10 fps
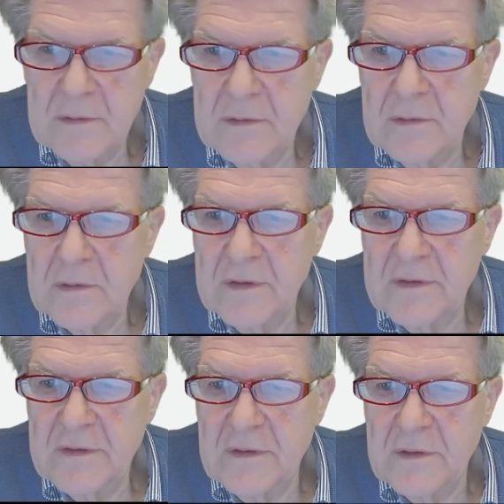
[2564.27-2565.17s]
you can
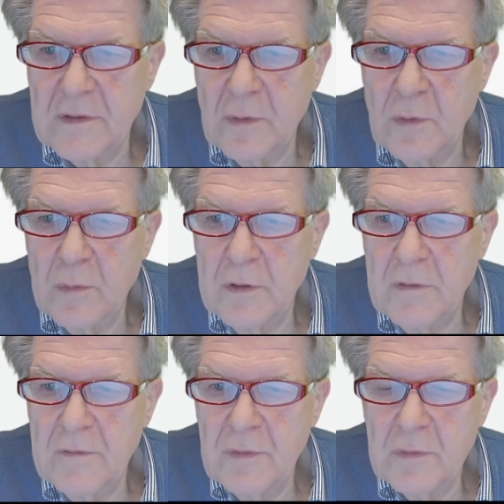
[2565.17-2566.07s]
see in the global
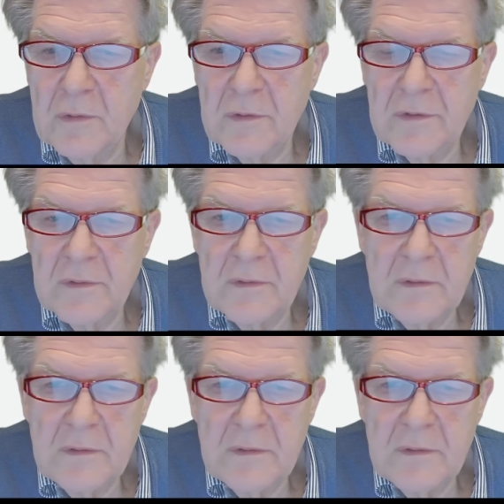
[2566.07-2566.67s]
view also